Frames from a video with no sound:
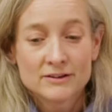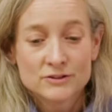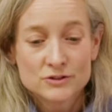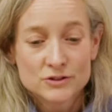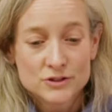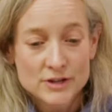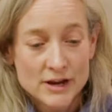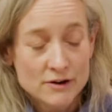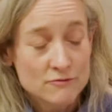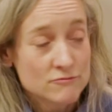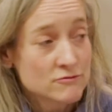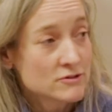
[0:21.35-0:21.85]

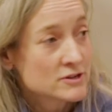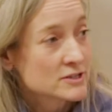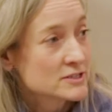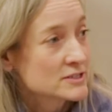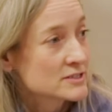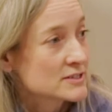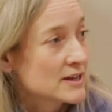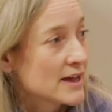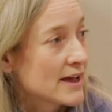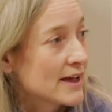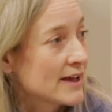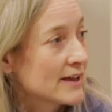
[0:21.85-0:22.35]

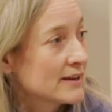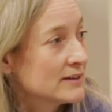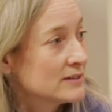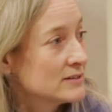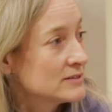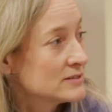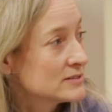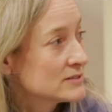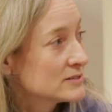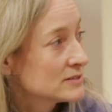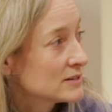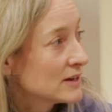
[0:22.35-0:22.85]
generous
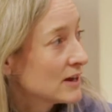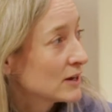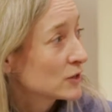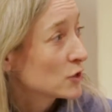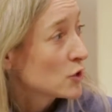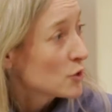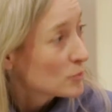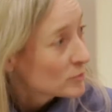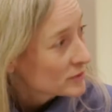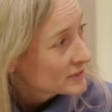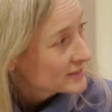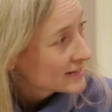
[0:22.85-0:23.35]
and
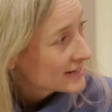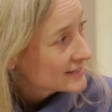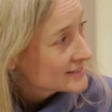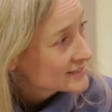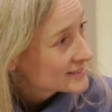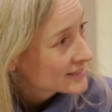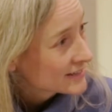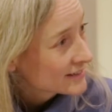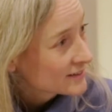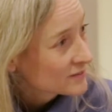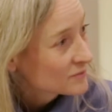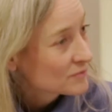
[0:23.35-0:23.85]

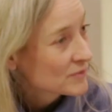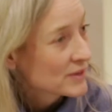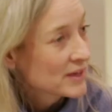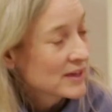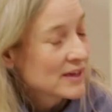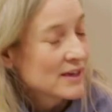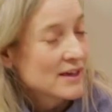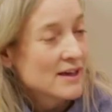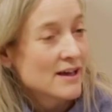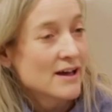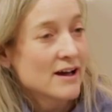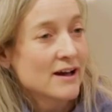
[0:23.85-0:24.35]
accommodating
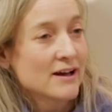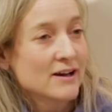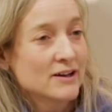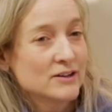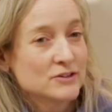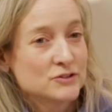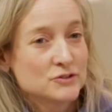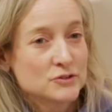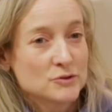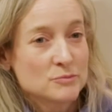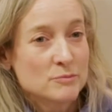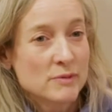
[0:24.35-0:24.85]

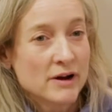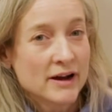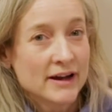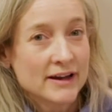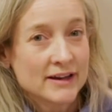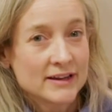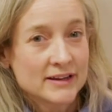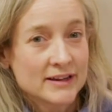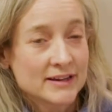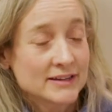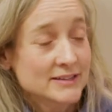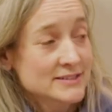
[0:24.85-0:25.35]
to
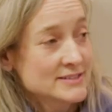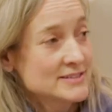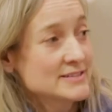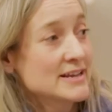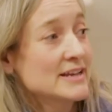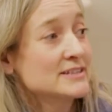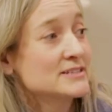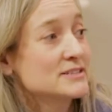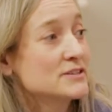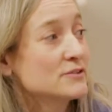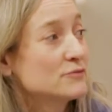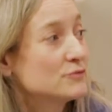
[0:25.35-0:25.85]
my
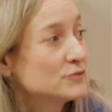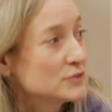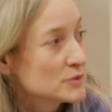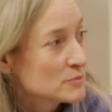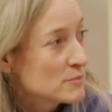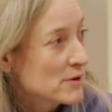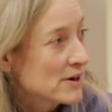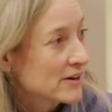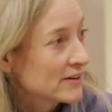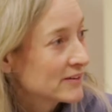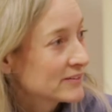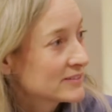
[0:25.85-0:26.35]
excessive
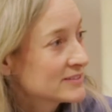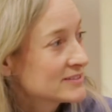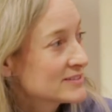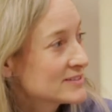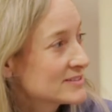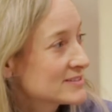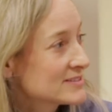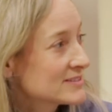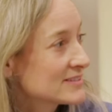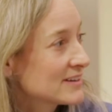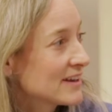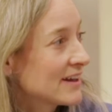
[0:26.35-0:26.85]

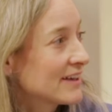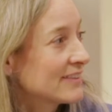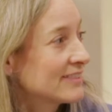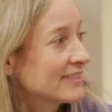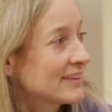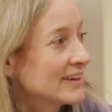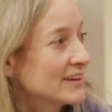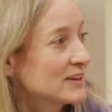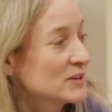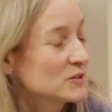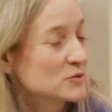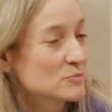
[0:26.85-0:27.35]
demands, I
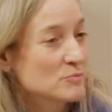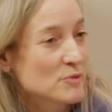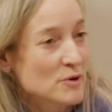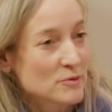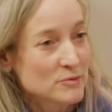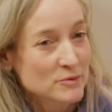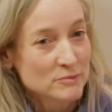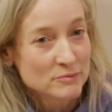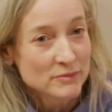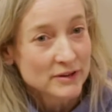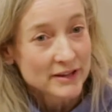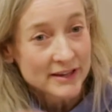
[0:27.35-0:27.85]
think,
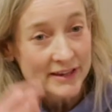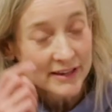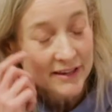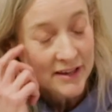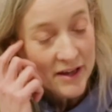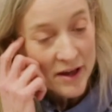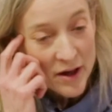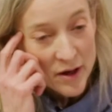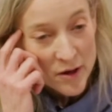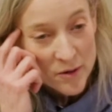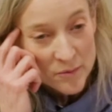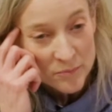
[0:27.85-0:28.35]
probably.
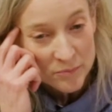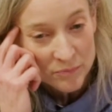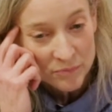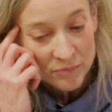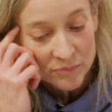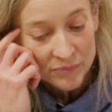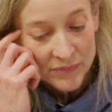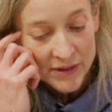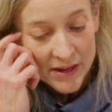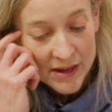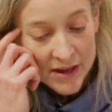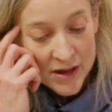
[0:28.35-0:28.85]

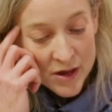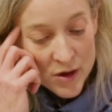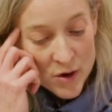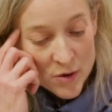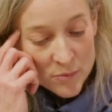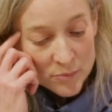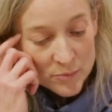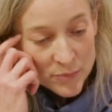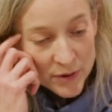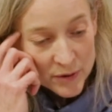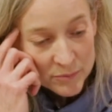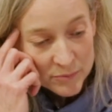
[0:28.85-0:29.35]

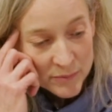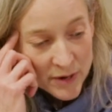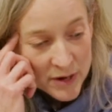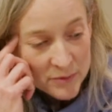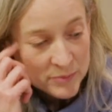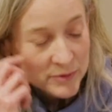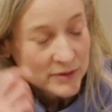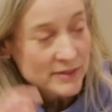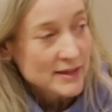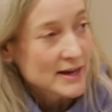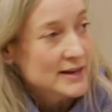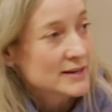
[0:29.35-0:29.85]
But
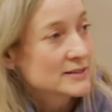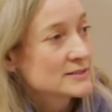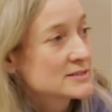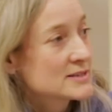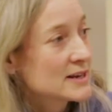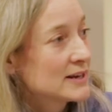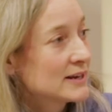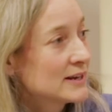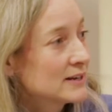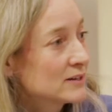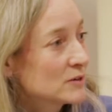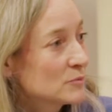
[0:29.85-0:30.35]
maybe that's
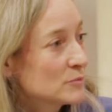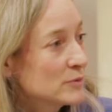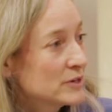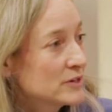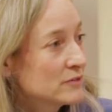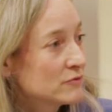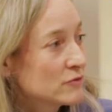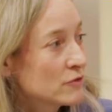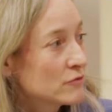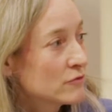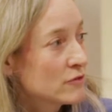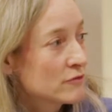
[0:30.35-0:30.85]
a little bit
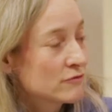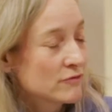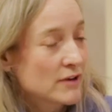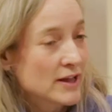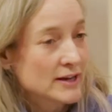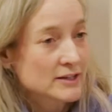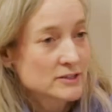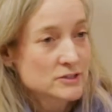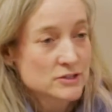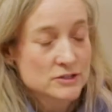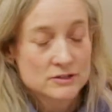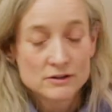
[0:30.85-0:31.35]
of a
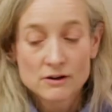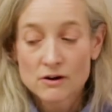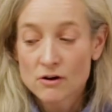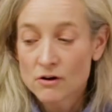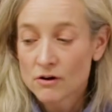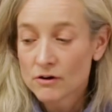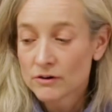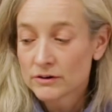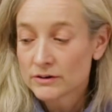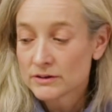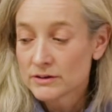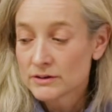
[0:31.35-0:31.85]
reflection
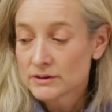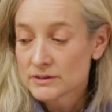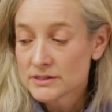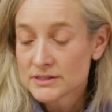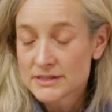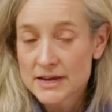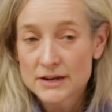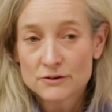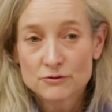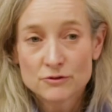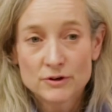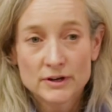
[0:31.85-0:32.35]
on
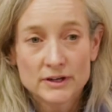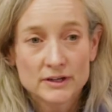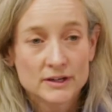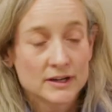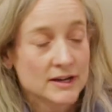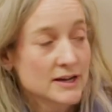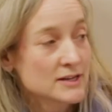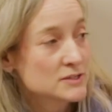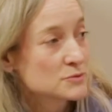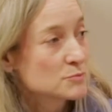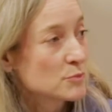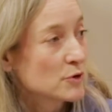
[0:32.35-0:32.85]
Cedric
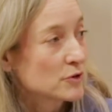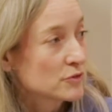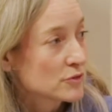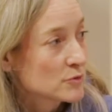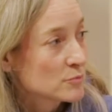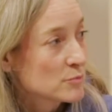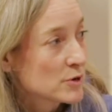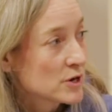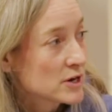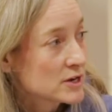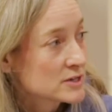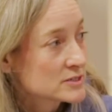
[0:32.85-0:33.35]
as both a
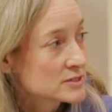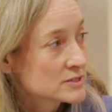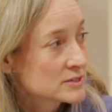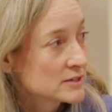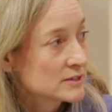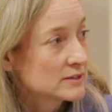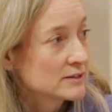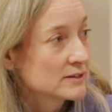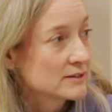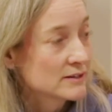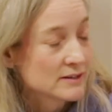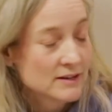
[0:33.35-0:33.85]

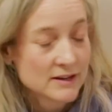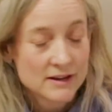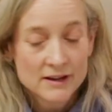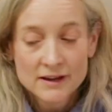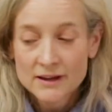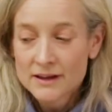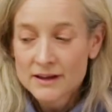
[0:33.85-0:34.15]
person.